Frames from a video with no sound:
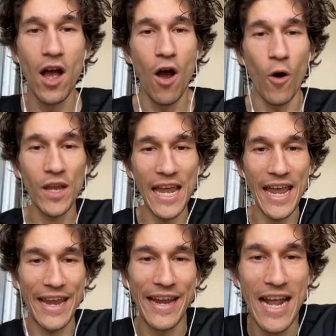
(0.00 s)

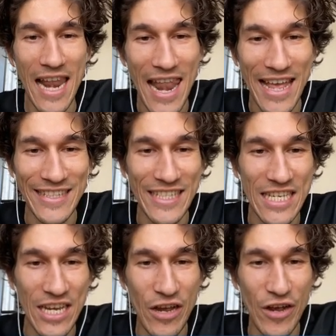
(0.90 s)
Okay, let's
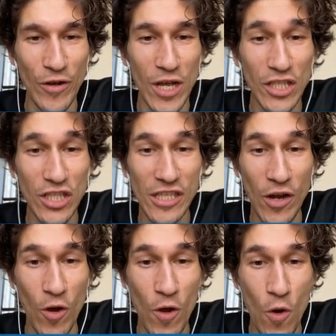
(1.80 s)
go.
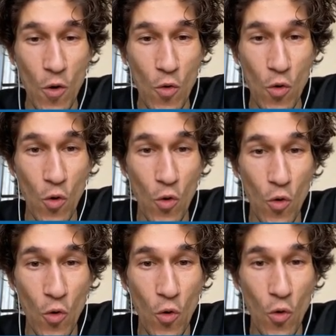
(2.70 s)
So
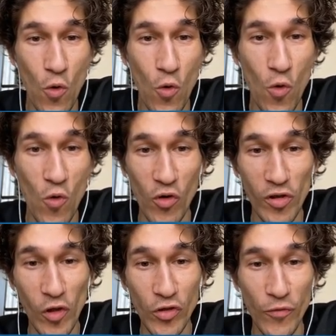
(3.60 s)
Oh, a
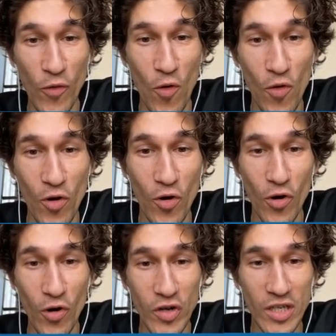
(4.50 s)
lot of
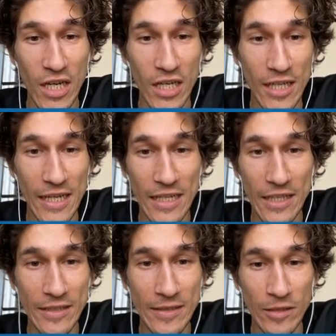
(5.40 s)
ore, a
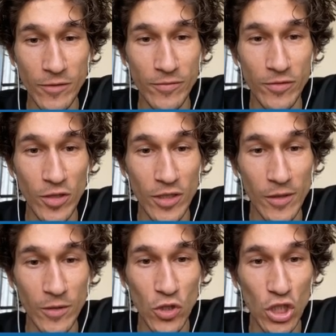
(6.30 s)
lot of, not a
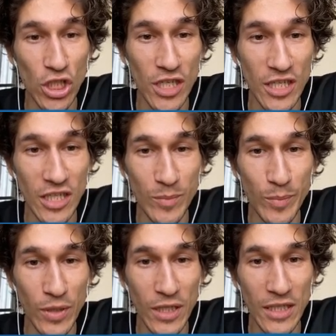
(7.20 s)
lot of sheep.
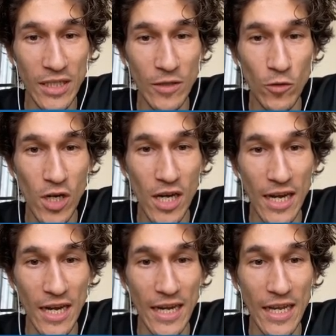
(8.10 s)

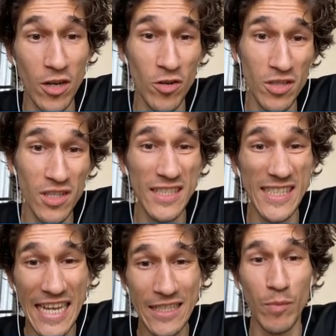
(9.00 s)
Okay, and not
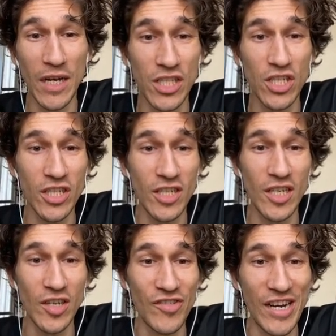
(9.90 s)
that much
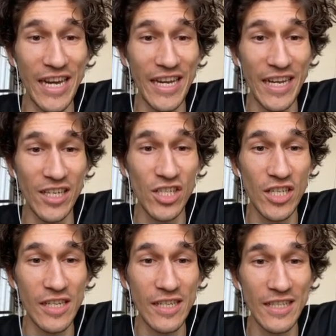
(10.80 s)
grain
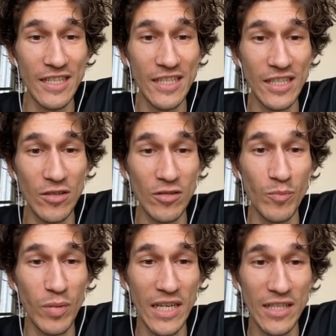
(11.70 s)
actually. This is a good
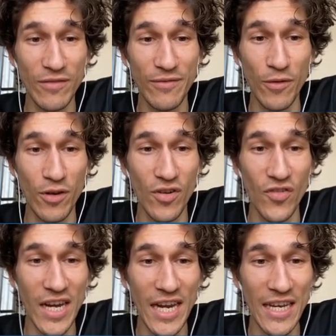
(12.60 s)
place for
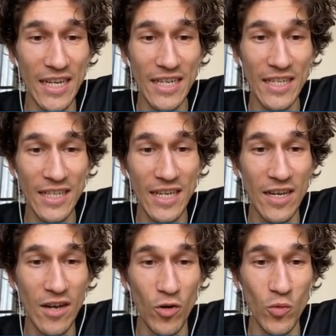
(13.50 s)
grain.
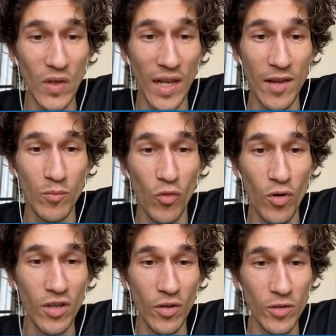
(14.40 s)
Oh, with grain
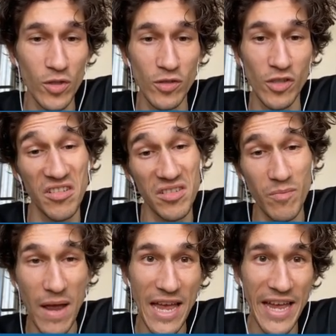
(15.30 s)
port also not
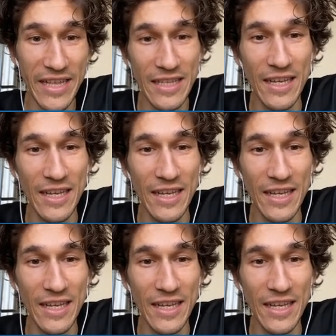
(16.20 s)
bad.